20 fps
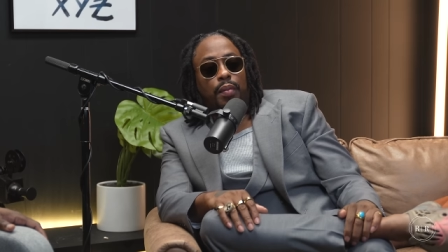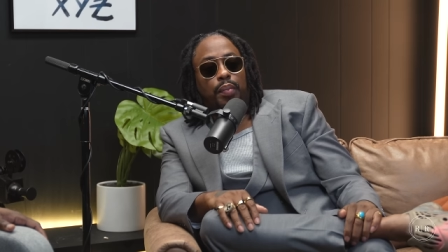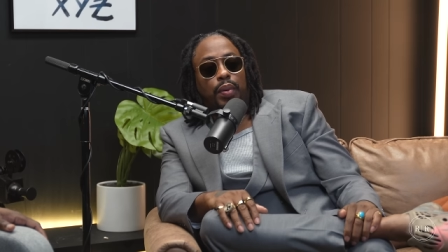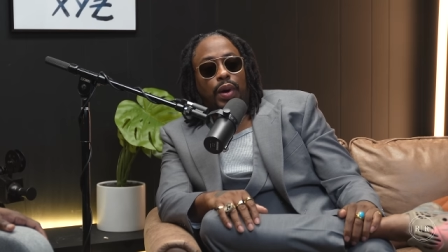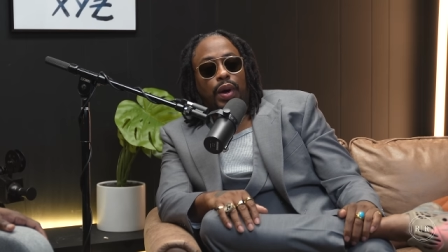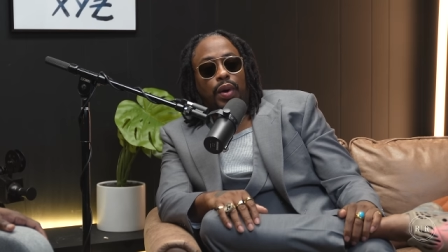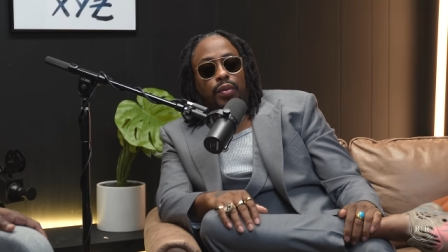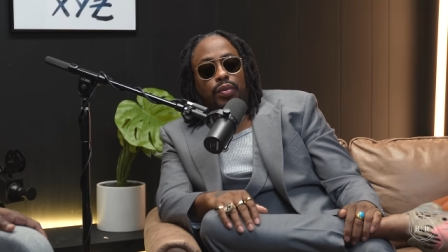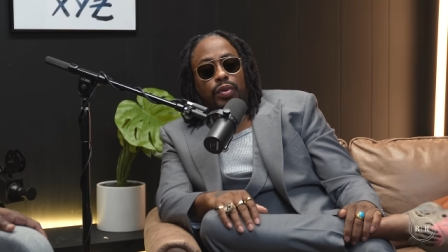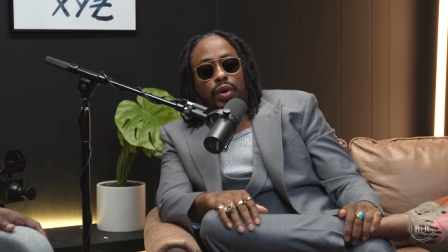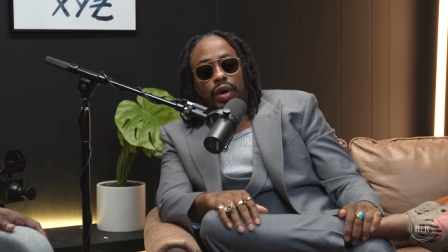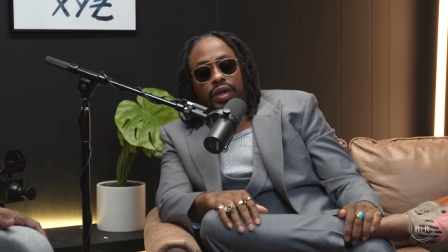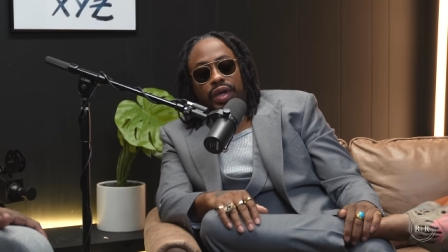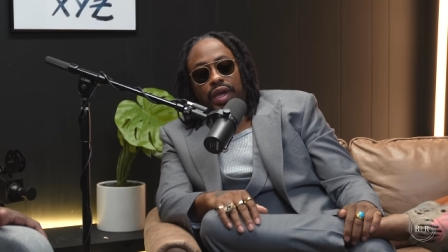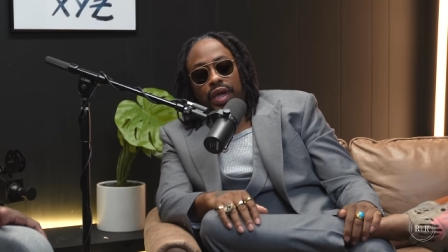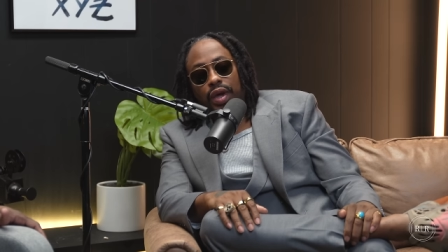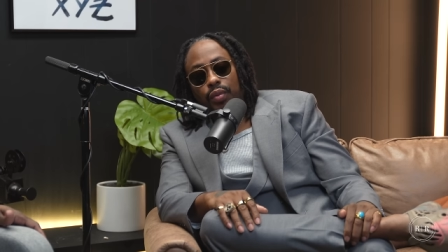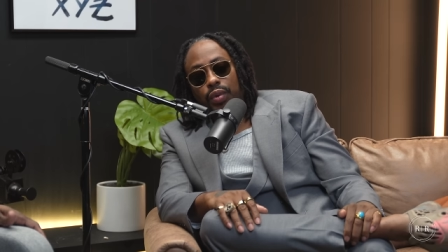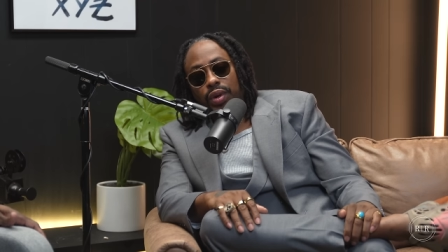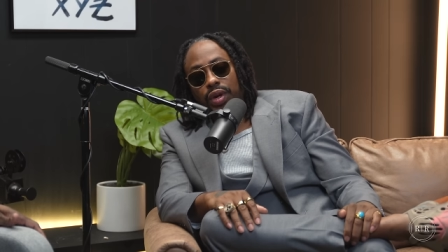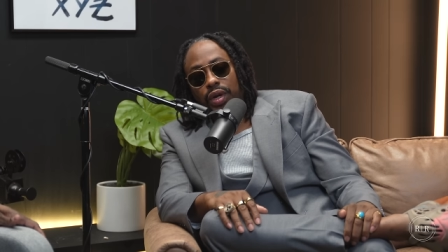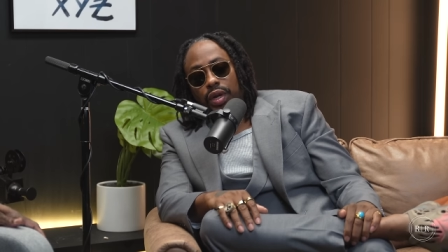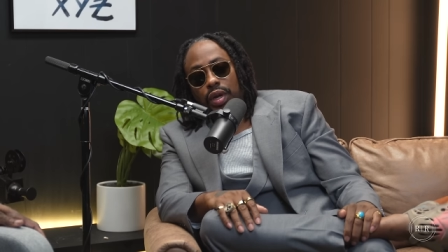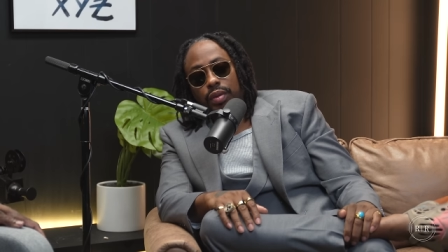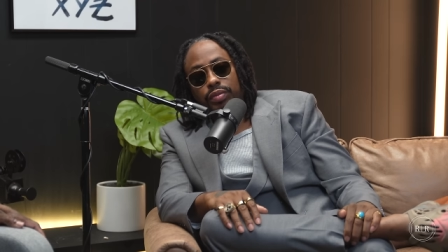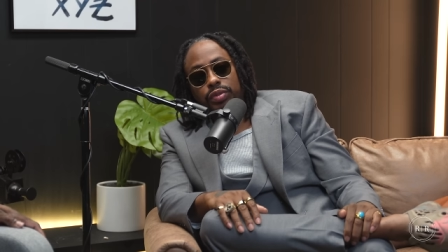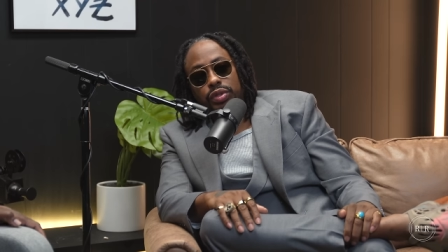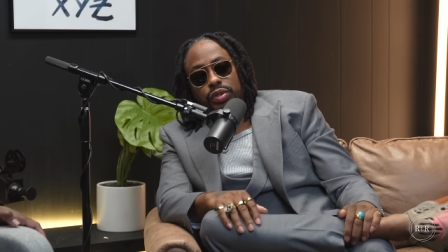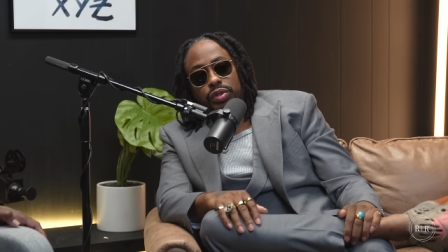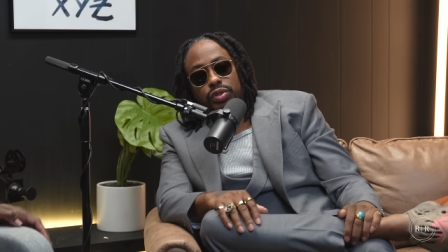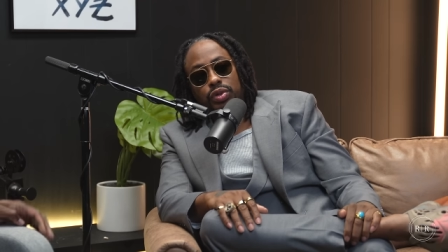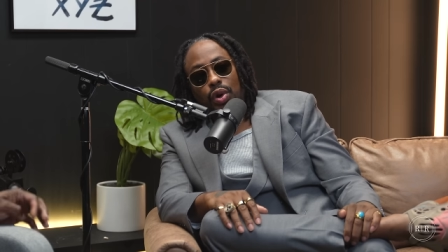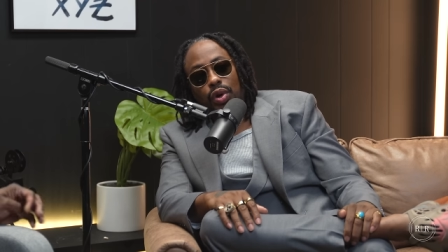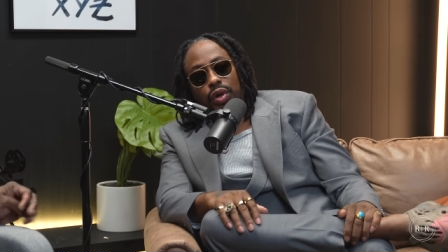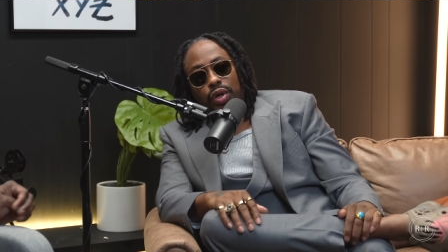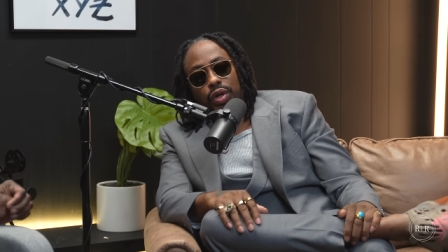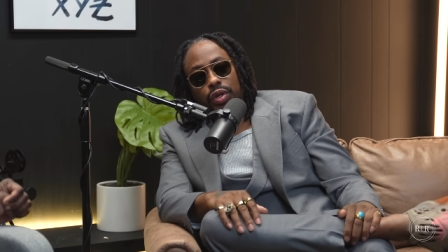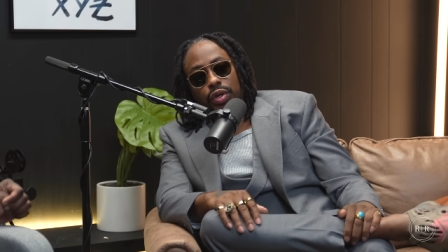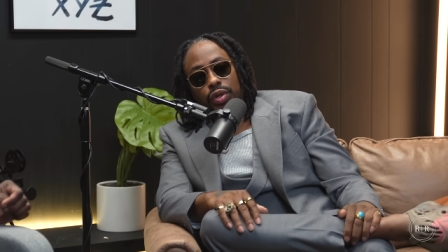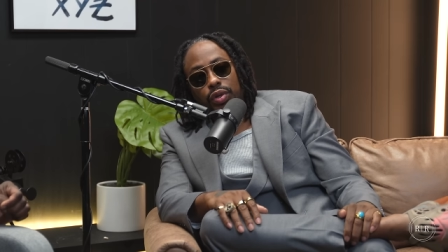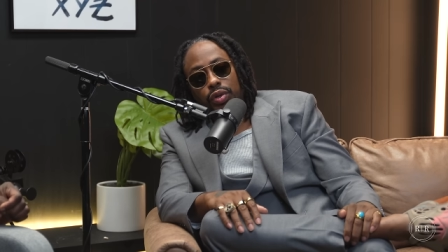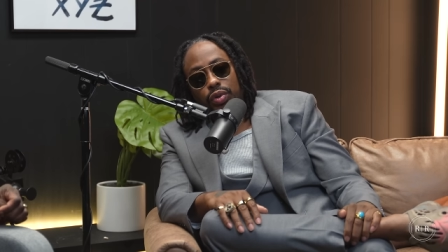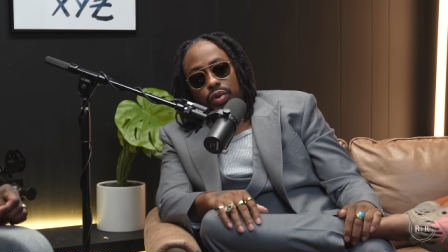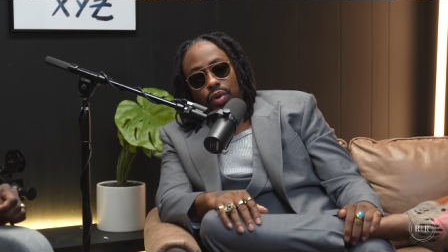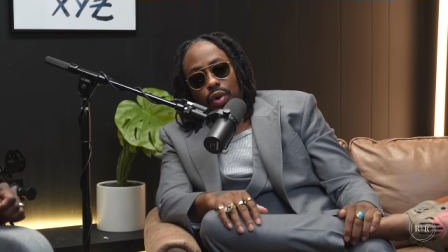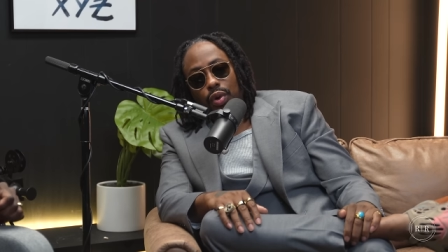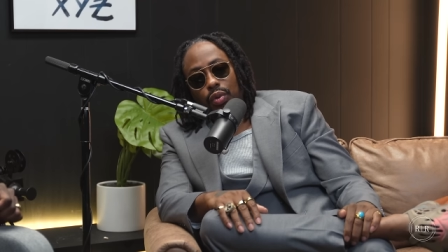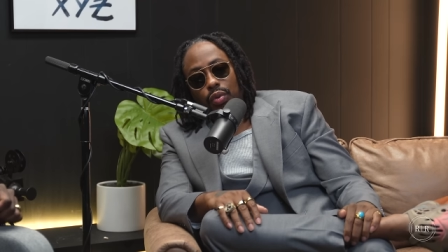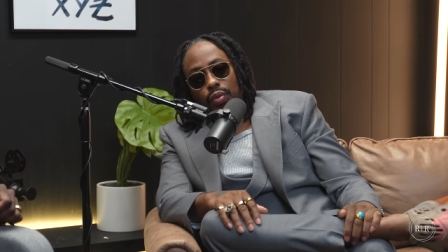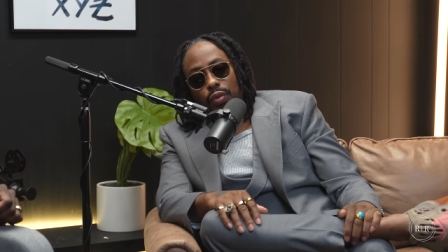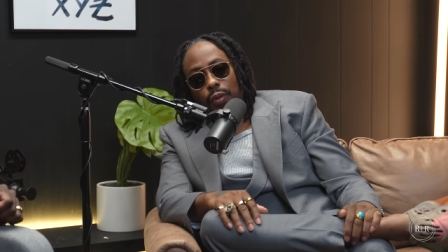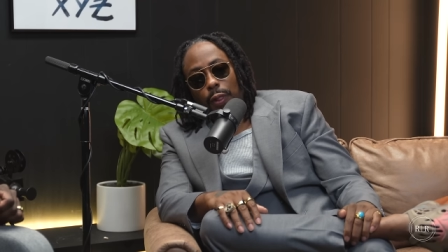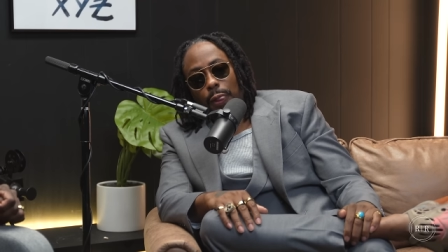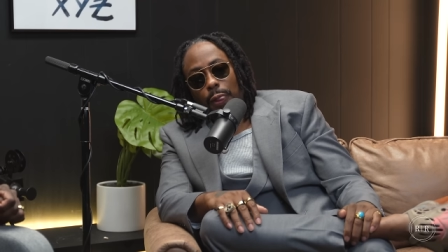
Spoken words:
But again, when it comes to talking, you know,